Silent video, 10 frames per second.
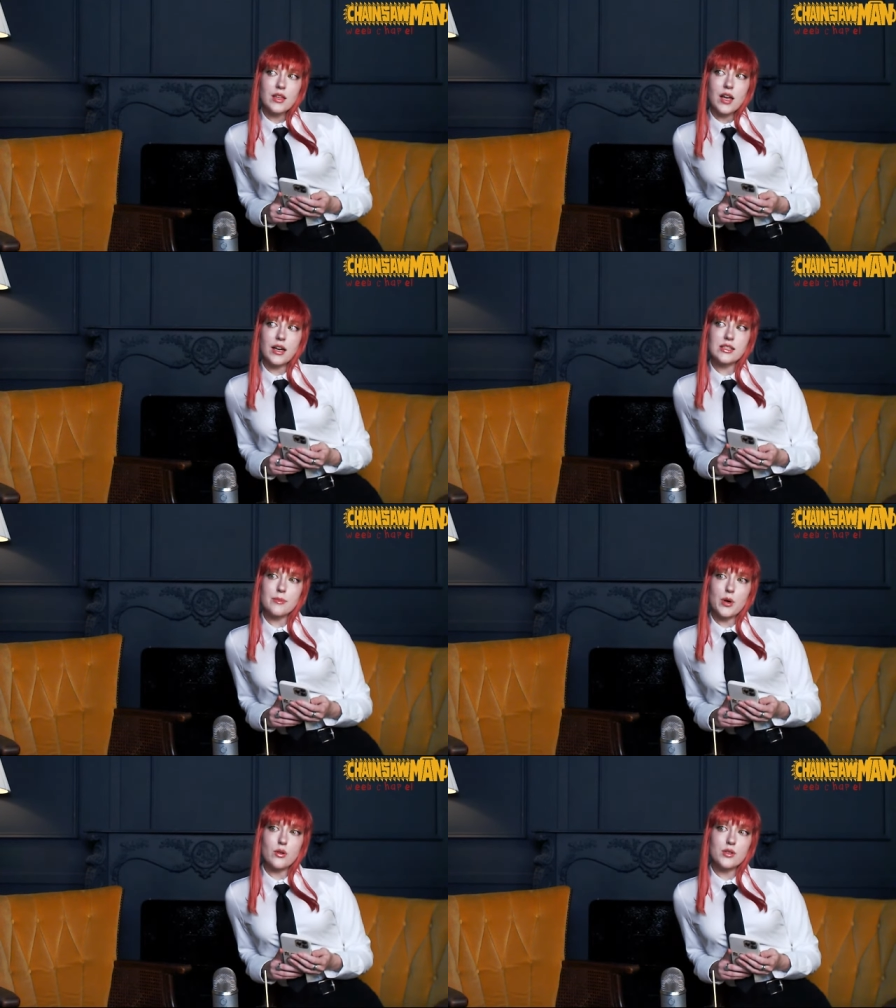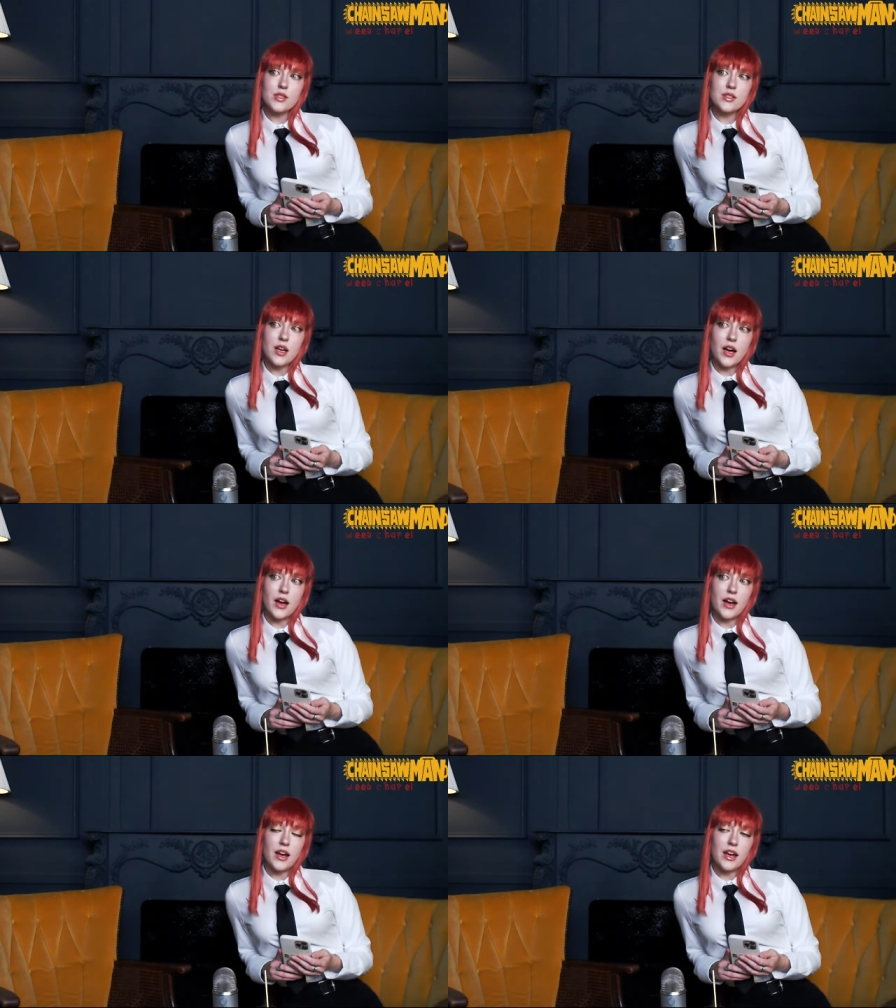I suppose
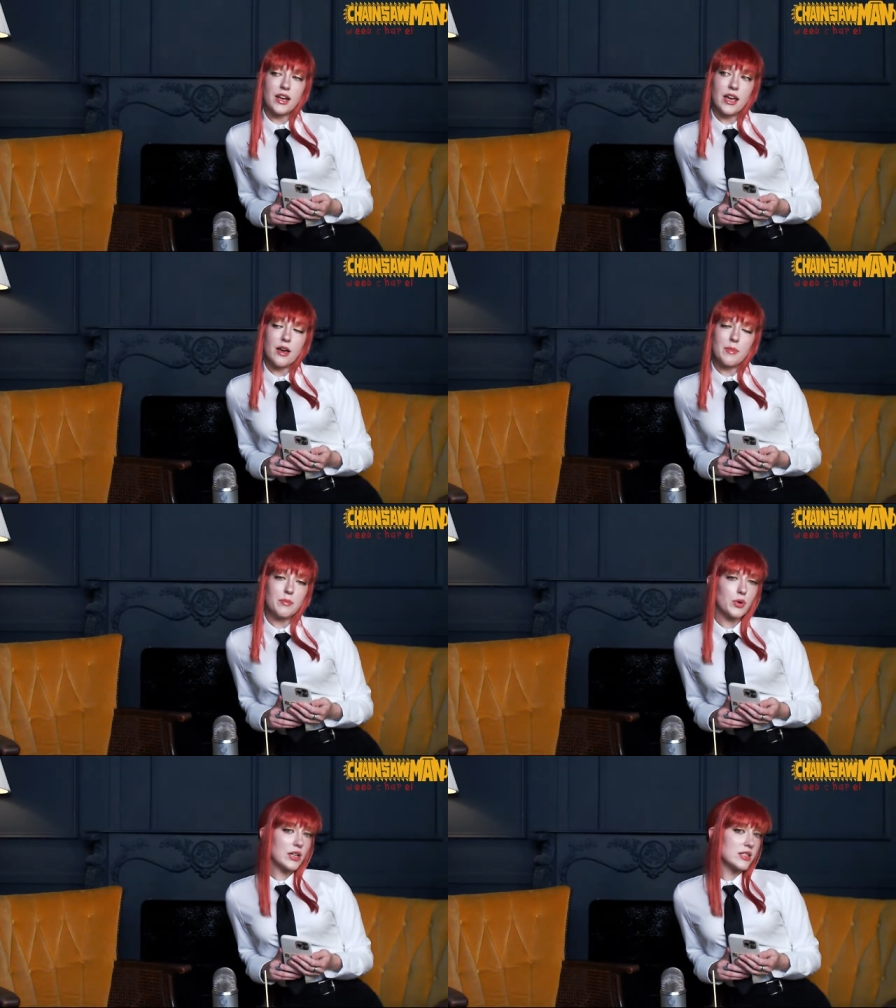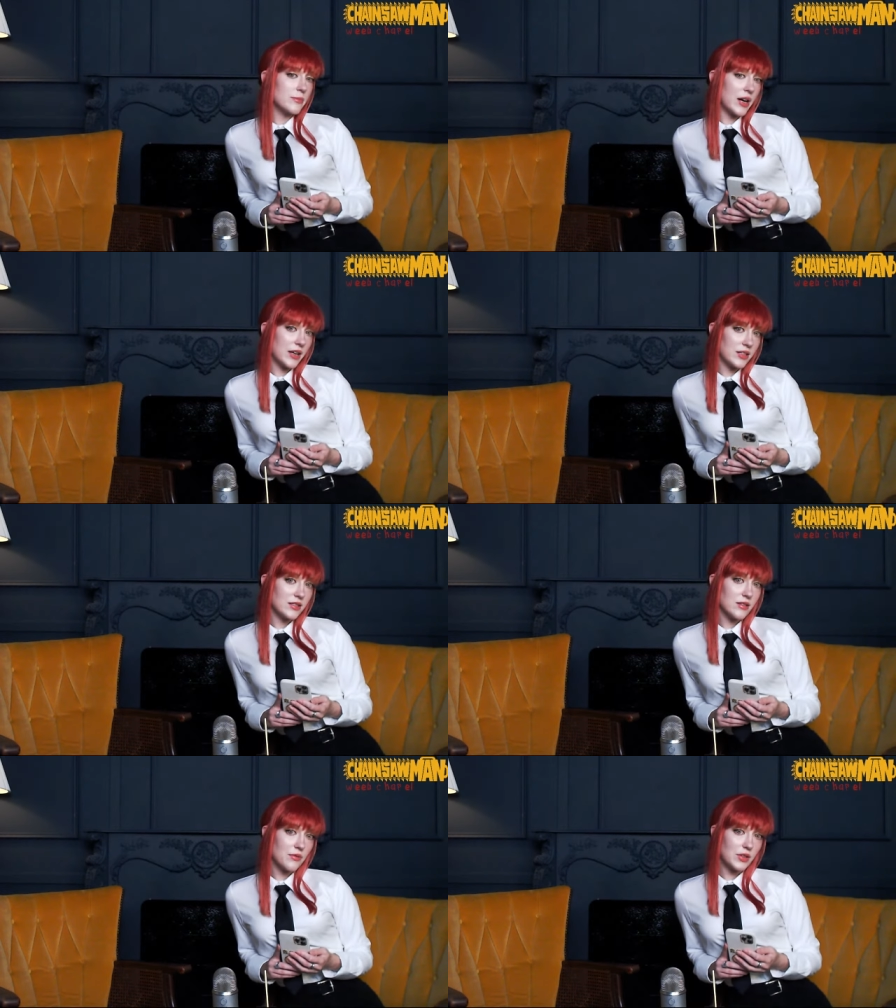I am impressed by it,
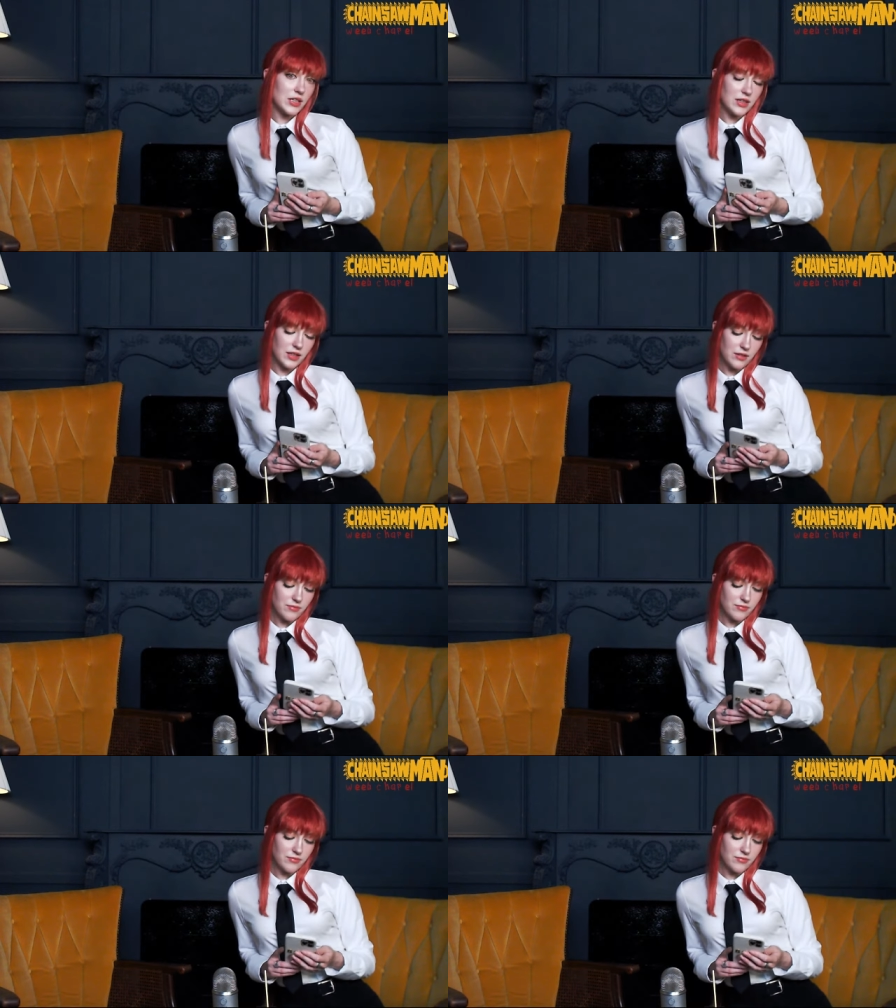if anything.